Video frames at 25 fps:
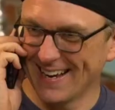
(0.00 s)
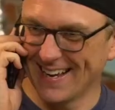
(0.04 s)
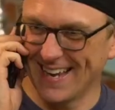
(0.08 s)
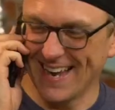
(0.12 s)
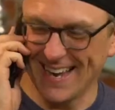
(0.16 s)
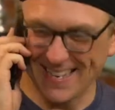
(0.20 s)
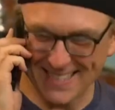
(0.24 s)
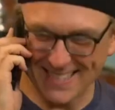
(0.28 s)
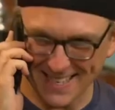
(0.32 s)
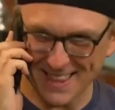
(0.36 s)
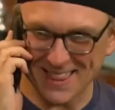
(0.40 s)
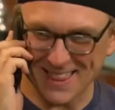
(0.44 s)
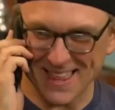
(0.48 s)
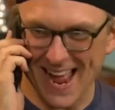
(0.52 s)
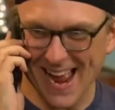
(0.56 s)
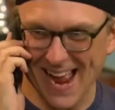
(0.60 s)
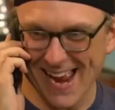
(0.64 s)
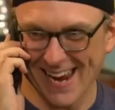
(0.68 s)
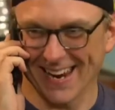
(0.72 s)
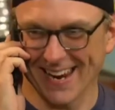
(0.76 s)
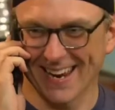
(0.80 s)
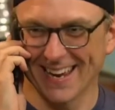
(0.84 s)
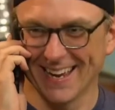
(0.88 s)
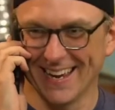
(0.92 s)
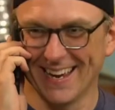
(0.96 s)
It's a
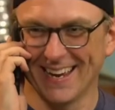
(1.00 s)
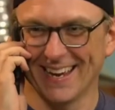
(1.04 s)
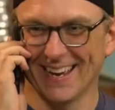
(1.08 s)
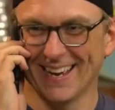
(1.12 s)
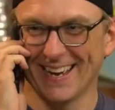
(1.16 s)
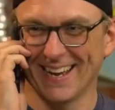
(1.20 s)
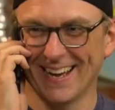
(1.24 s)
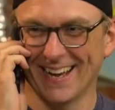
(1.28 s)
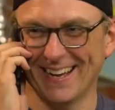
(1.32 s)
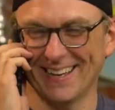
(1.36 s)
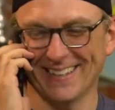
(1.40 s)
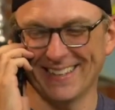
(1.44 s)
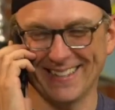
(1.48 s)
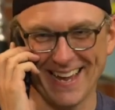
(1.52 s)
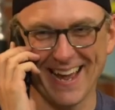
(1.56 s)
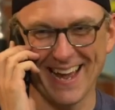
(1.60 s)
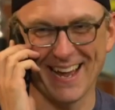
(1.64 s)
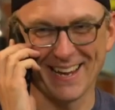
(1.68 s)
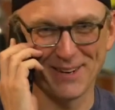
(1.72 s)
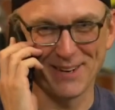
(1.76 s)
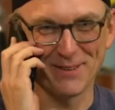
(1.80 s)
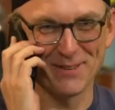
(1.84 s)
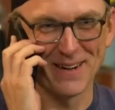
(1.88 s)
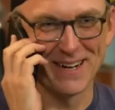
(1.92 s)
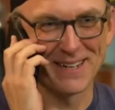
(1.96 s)
thing. Yeah,
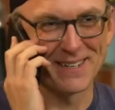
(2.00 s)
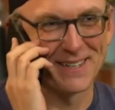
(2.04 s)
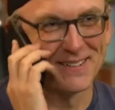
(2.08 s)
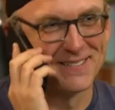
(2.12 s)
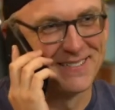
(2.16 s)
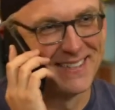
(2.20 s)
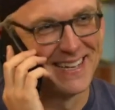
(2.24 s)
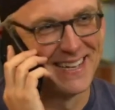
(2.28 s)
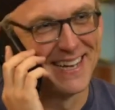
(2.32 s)
you're welcome.